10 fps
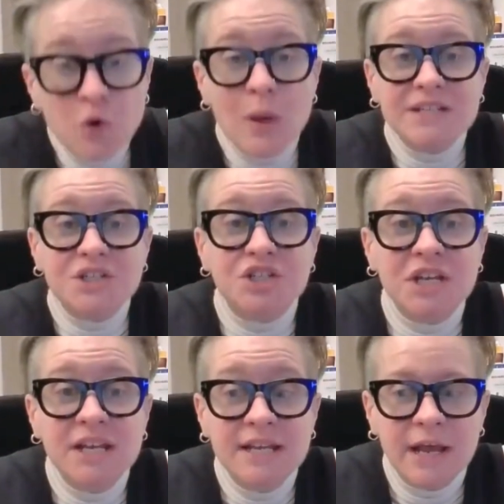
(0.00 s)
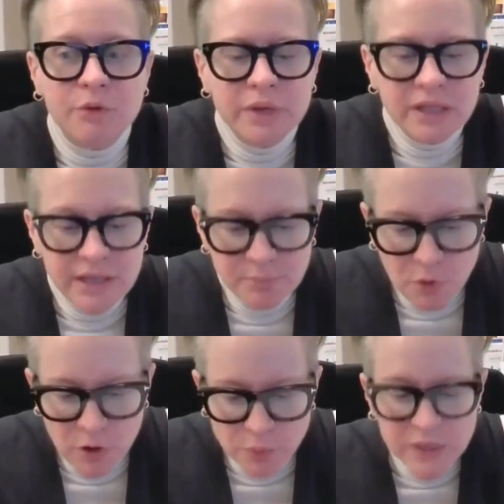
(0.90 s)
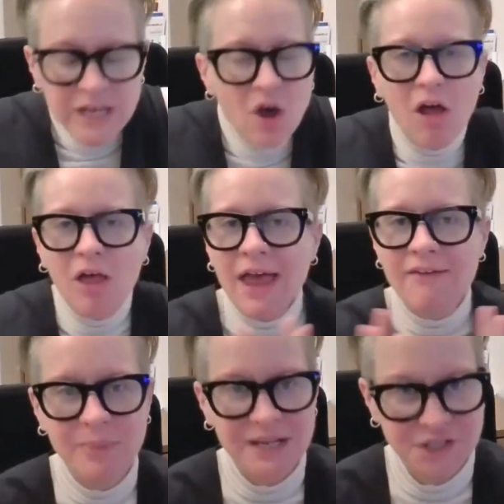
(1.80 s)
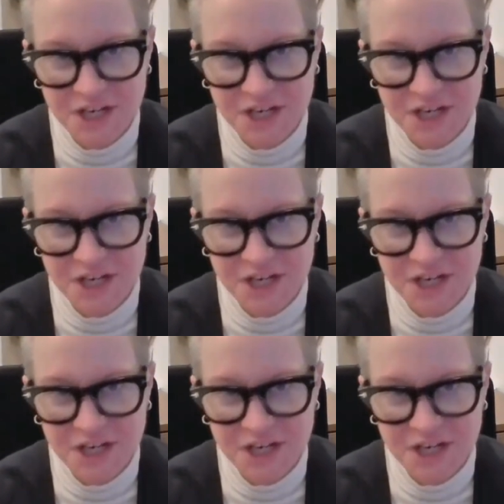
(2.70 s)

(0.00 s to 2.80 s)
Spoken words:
Fair question and really important. We all have